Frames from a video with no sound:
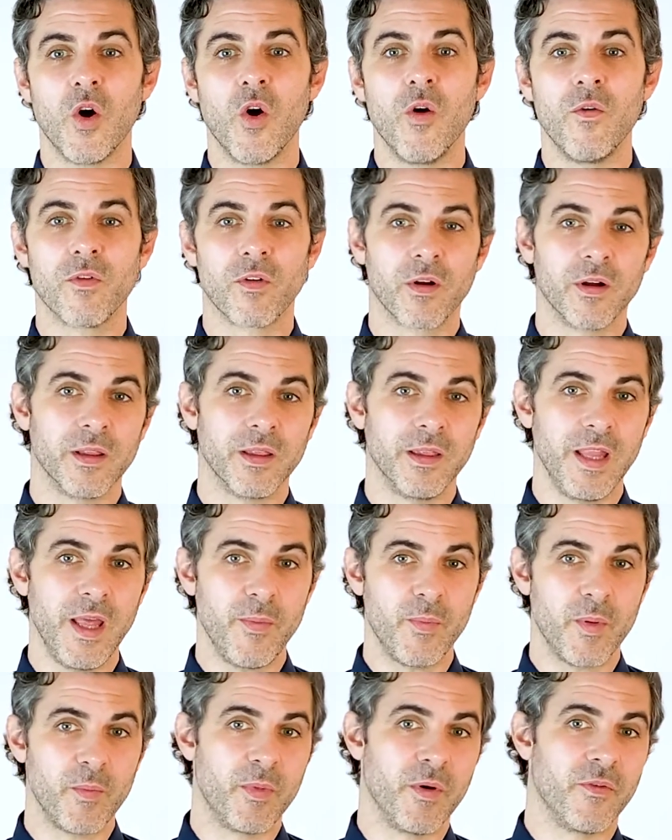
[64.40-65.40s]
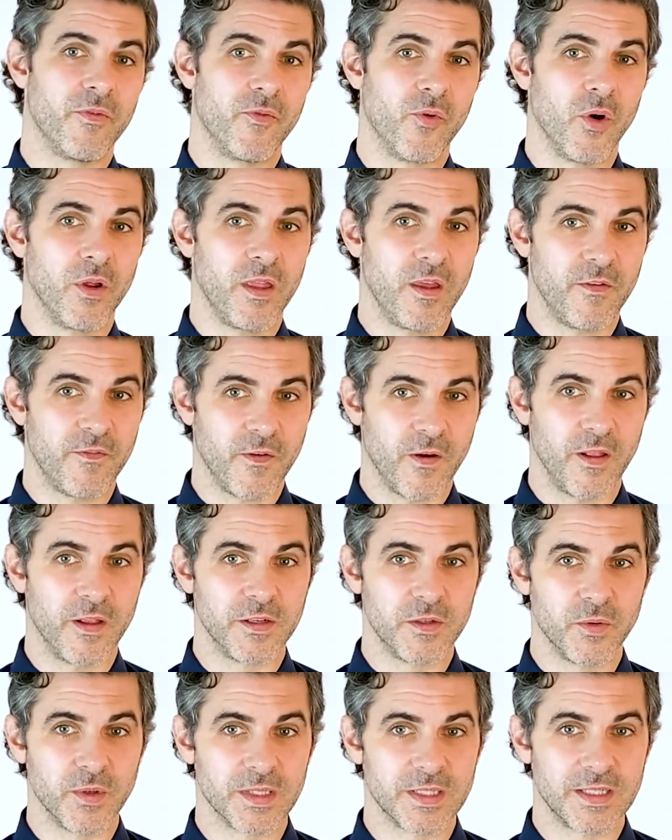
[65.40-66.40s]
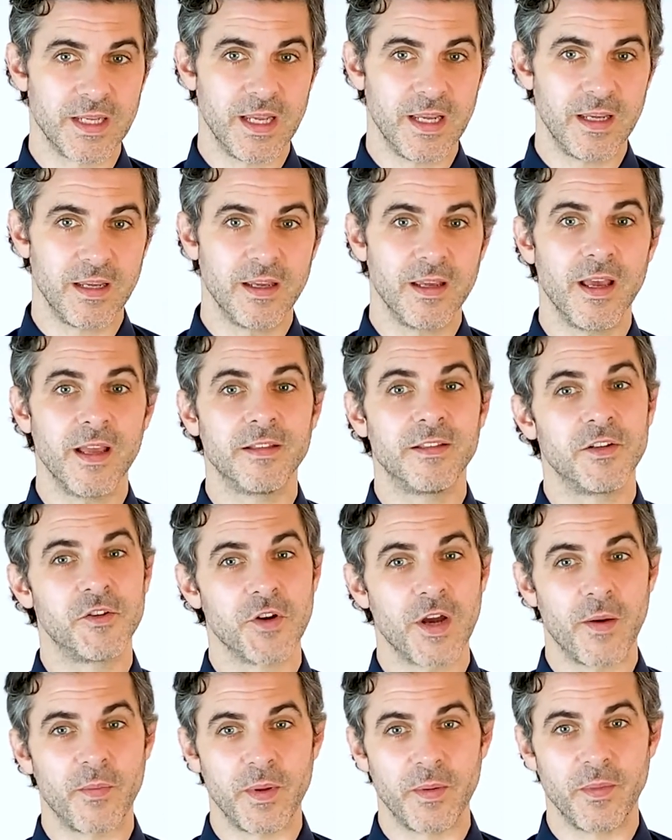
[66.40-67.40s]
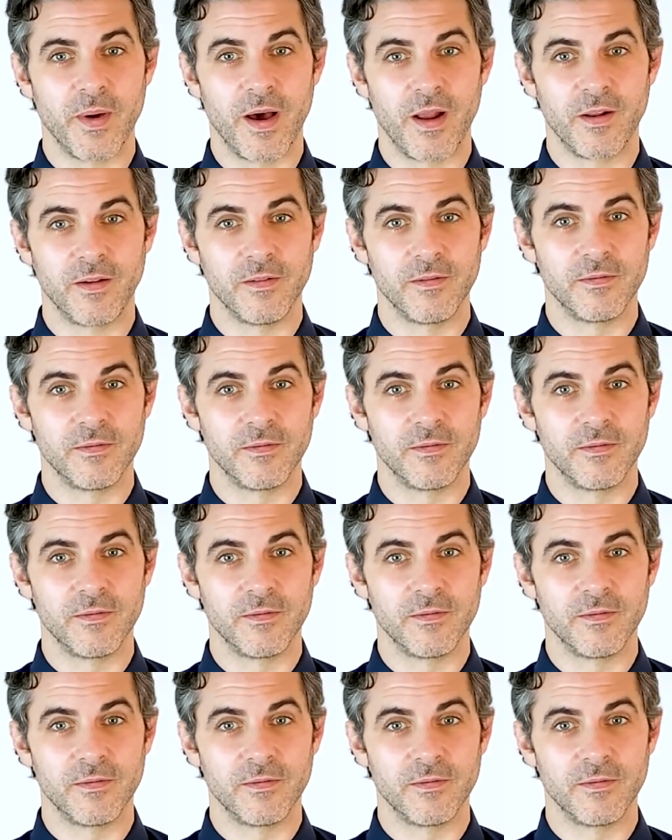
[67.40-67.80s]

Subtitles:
over a lip before they fall into a sink, it's a drop-in model.